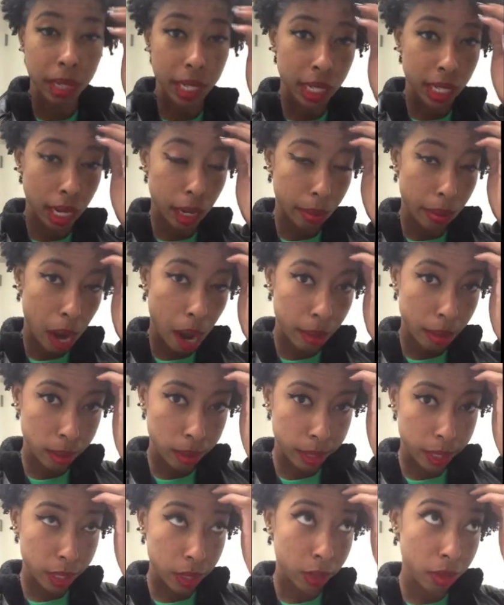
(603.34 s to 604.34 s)
and I'll
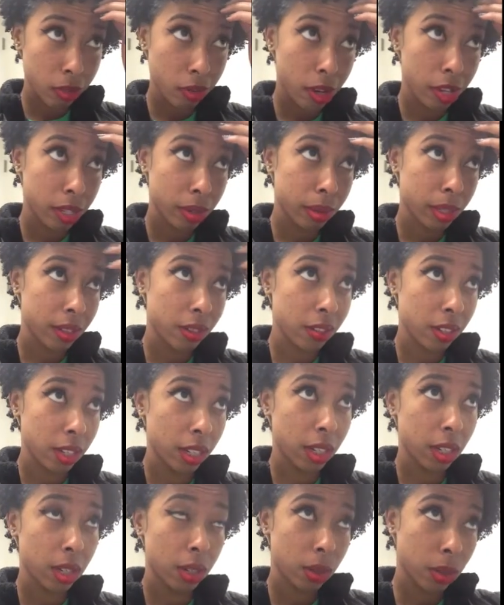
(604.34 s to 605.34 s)
probably do a regimen
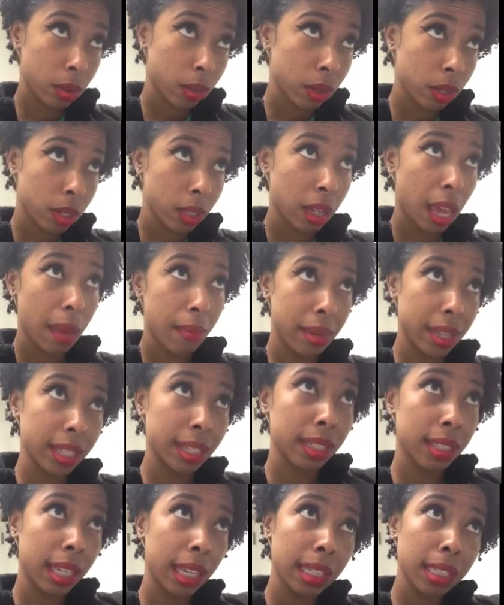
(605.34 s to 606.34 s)
video at my
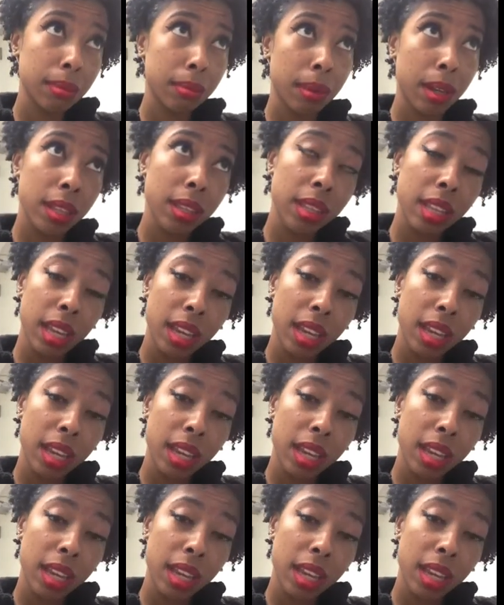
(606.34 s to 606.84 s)
six month